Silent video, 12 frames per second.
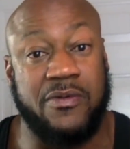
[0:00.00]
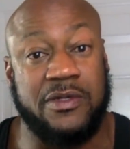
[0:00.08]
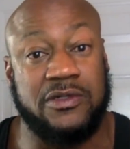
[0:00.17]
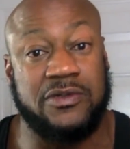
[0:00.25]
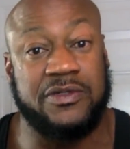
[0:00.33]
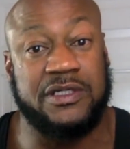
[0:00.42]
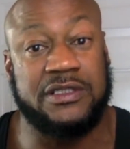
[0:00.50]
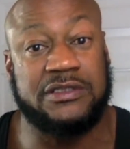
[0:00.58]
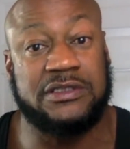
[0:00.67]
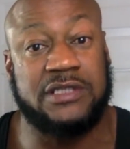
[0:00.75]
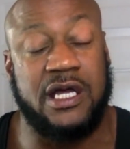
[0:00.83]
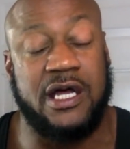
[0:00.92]
do
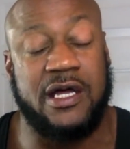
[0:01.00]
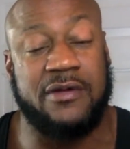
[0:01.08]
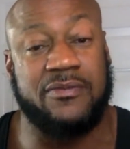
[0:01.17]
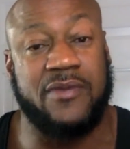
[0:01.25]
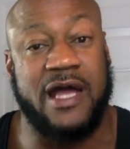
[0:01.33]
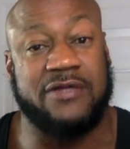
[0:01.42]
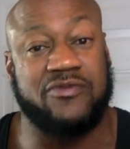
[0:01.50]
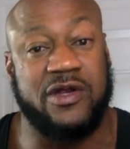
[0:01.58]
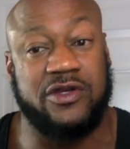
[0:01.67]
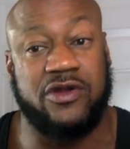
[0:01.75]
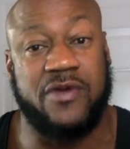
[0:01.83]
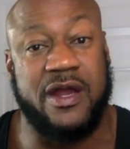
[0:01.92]
this, while I
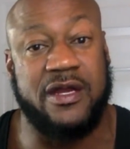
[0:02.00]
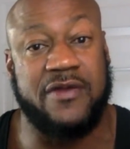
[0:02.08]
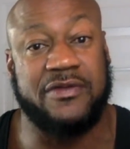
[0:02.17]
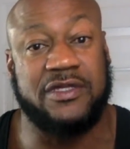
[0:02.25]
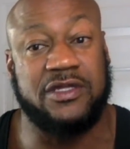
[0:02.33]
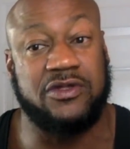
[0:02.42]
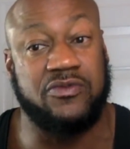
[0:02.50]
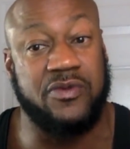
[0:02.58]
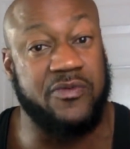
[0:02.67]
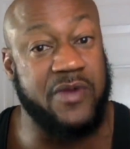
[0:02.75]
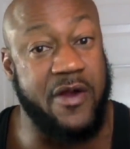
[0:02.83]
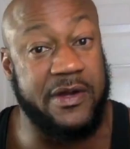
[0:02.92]
run your credit and everything.
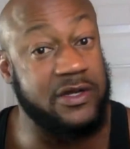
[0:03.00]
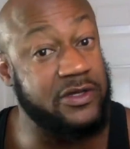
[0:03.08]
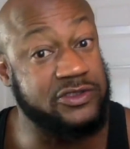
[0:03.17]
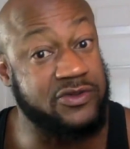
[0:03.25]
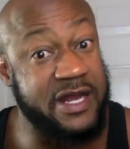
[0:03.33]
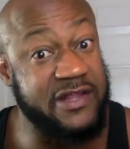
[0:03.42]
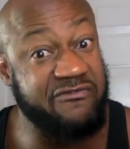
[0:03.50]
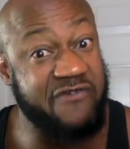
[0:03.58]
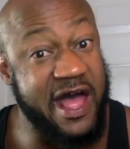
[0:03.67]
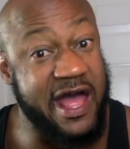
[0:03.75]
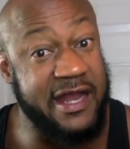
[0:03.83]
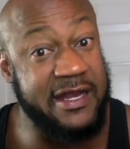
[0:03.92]
We already know his credit's
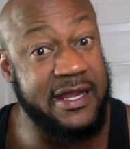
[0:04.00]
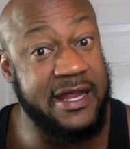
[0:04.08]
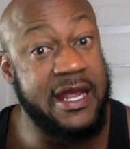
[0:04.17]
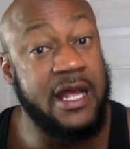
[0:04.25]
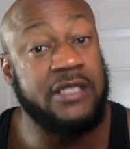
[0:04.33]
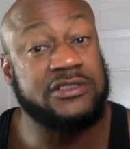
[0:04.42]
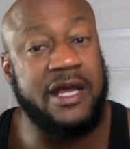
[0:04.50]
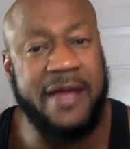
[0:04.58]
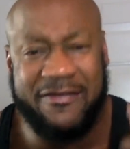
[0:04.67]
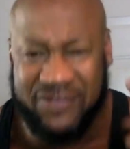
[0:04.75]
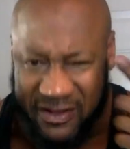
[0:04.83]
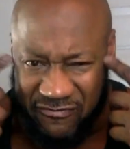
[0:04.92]
fine. So I
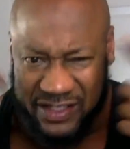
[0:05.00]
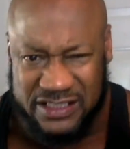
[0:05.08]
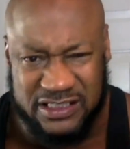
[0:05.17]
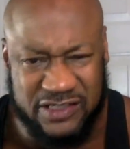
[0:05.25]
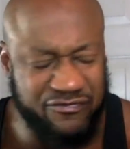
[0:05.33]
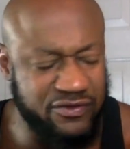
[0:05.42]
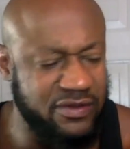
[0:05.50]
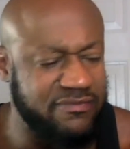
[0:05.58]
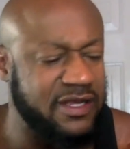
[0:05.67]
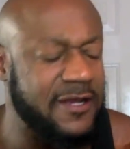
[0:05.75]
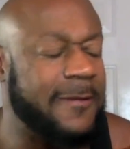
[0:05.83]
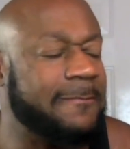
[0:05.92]
have to convince this fool.
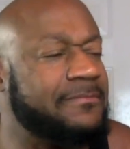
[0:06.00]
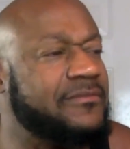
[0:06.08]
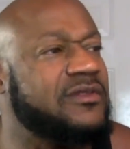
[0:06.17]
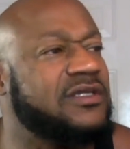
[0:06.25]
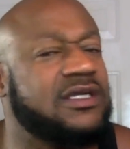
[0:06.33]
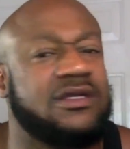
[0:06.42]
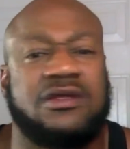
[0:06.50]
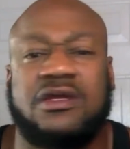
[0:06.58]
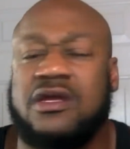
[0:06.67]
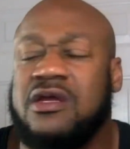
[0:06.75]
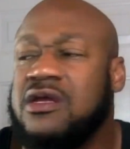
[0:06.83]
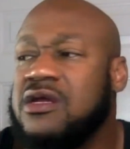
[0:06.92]
I'm thinking,
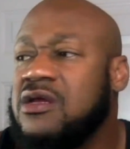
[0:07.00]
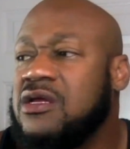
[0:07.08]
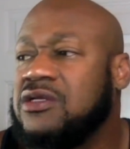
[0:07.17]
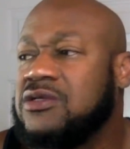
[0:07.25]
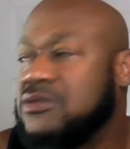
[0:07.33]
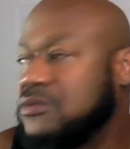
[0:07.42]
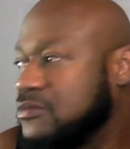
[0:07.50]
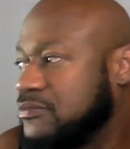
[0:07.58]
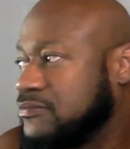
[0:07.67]
dude,